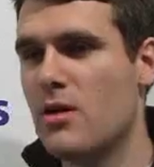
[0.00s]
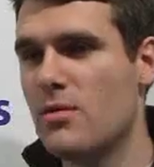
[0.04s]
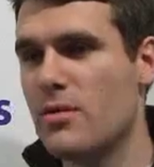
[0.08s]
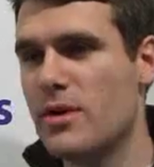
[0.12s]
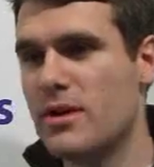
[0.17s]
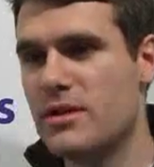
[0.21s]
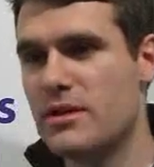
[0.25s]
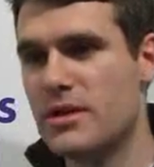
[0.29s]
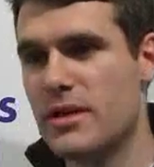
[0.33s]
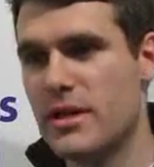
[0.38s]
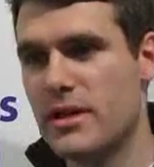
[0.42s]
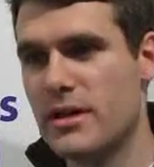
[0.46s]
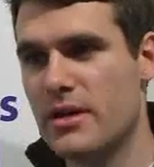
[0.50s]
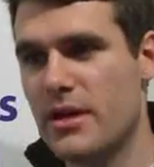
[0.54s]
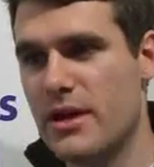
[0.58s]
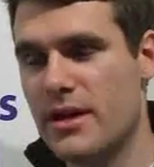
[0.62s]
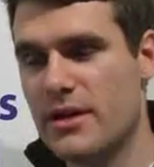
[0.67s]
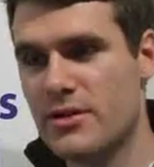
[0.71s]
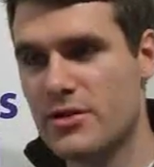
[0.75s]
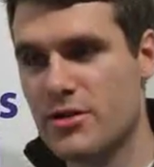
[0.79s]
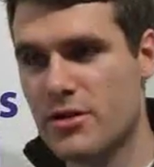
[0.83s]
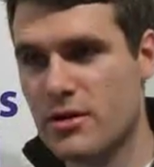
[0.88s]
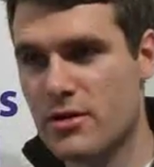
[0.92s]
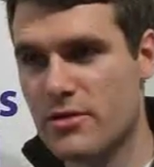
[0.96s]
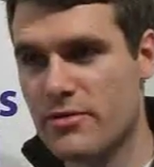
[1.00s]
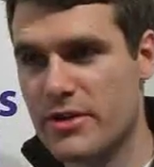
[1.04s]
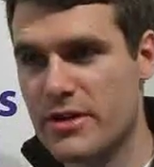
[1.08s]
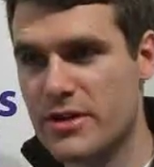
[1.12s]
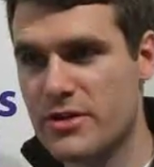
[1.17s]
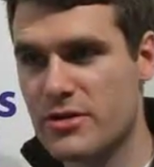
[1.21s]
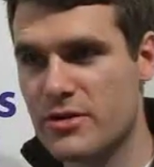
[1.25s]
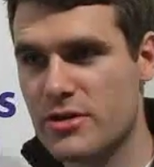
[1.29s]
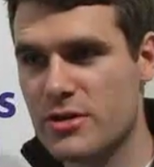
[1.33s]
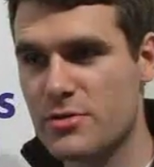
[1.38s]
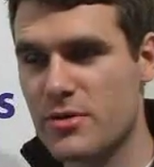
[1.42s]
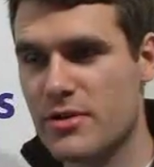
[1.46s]
We did internal
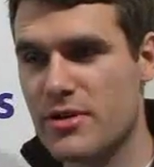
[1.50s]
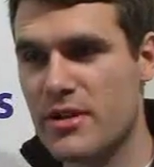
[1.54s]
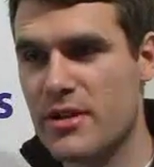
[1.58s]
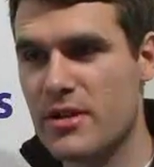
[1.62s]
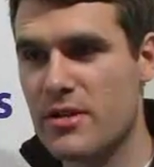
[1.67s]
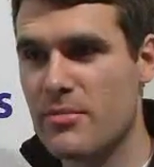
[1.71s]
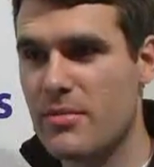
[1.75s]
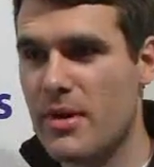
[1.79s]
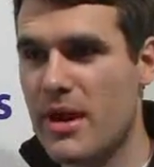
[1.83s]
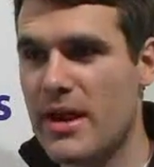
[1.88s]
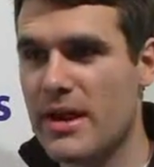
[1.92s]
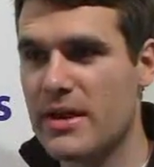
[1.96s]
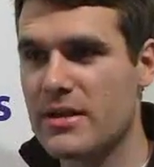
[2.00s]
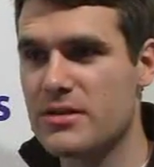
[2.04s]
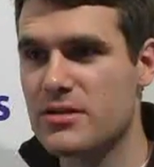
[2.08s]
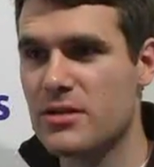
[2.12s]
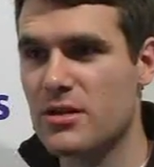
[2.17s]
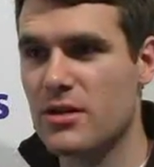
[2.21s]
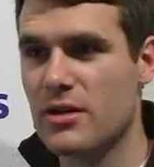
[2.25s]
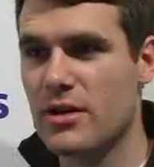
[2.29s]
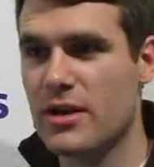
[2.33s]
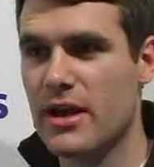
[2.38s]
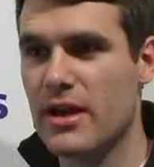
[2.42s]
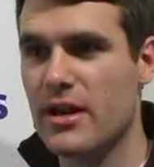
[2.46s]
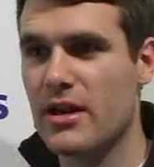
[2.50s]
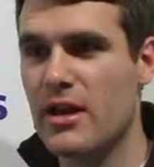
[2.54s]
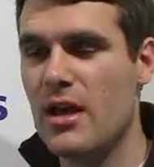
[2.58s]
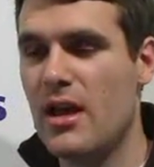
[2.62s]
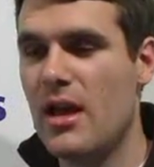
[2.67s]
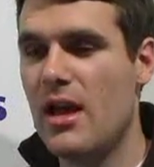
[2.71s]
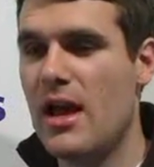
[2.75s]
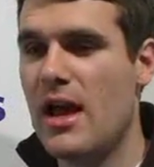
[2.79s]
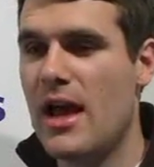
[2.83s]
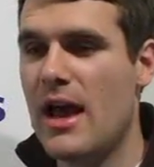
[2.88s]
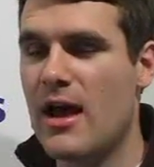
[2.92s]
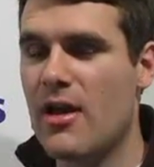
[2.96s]
research within the banks to look at
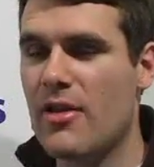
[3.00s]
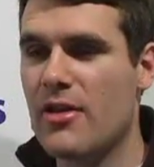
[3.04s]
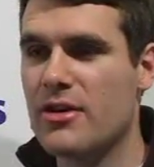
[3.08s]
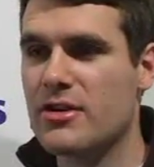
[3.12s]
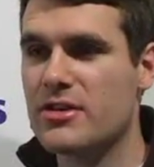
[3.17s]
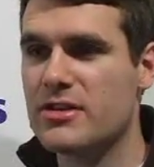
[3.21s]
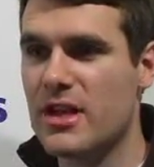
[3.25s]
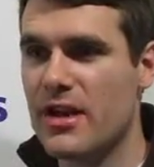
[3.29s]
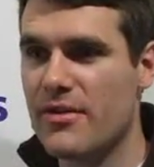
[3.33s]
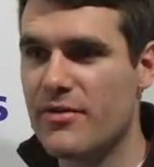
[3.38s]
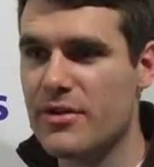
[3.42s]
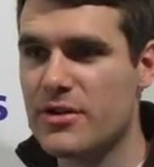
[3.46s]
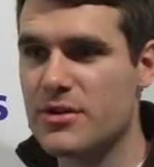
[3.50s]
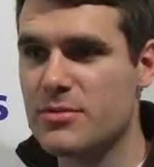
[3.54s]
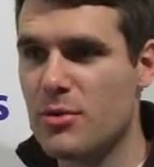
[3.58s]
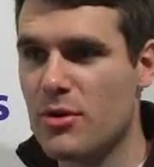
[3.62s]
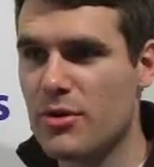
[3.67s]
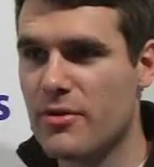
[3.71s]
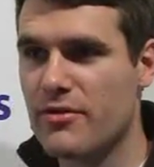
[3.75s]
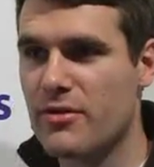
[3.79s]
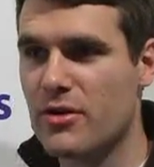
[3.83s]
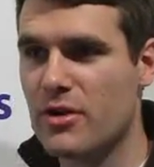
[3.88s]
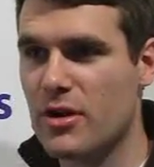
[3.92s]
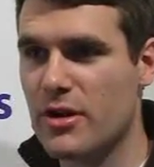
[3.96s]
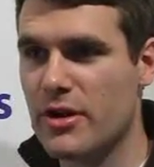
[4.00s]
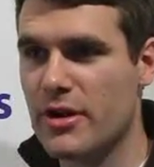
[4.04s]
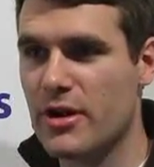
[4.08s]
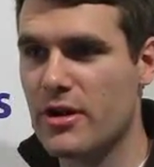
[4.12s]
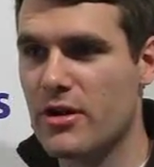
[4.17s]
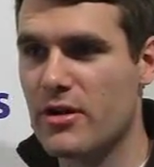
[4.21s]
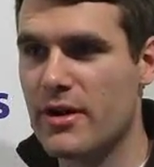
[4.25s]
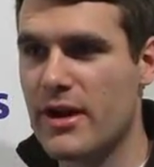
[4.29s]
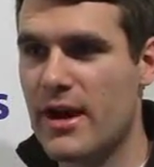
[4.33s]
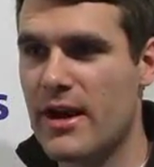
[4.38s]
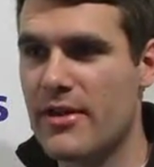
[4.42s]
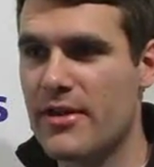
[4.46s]
how their savings
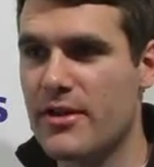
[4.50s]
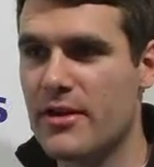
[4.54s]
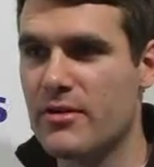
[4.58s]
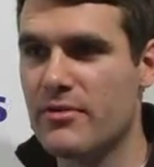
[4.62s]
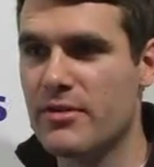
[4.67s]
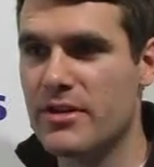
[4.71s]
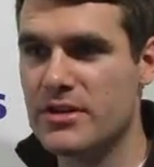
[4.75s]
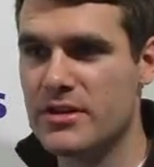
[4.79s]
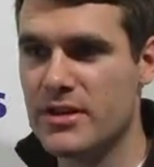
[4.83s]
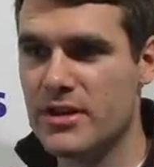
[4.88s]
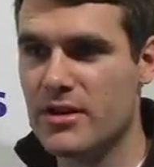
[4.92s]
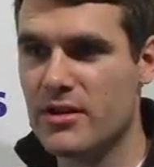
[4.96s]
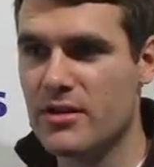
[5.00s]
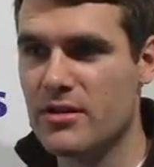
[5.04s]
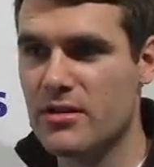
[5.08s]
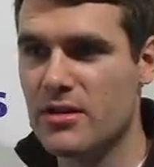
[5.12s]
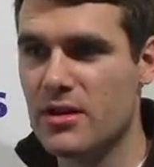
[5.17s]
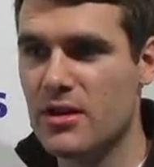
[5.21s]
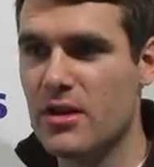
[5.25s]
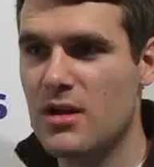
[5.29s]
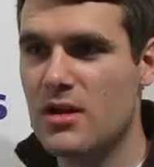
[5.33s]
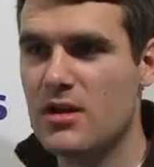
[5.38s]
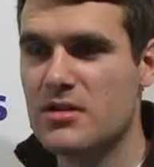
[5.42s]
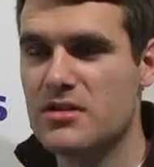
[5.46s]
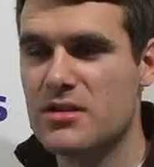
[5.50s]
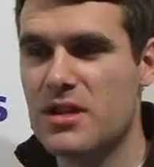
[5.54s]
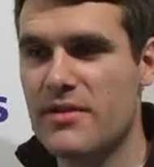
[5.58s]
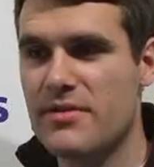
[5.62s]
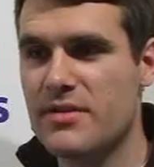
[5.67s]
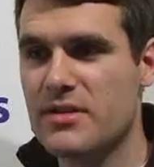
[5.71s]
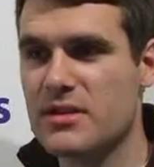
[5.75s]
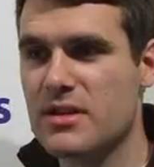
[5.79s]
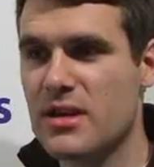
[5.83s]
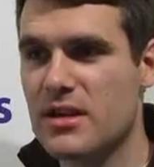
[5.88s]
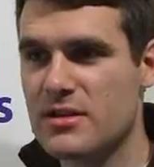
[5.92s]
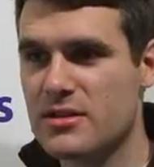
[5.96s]
portfolio and how their retail
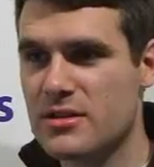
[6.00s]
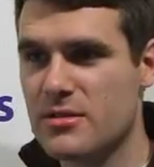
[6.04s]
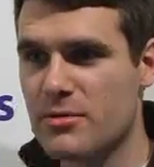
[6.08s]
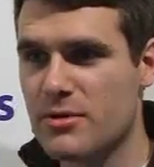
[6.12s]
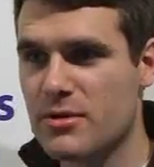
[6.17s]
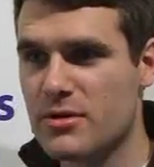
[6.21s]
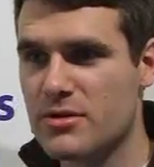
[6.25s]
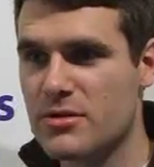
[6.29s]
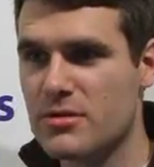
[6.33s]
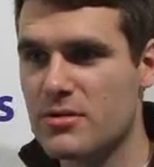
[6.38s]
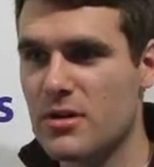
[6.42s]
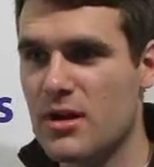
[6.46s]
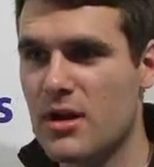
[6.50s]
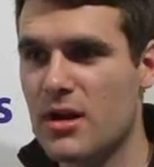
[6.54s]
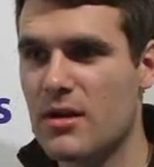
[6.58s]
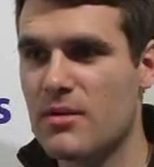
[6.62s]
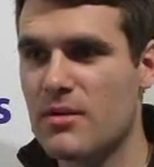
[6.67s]
savings customers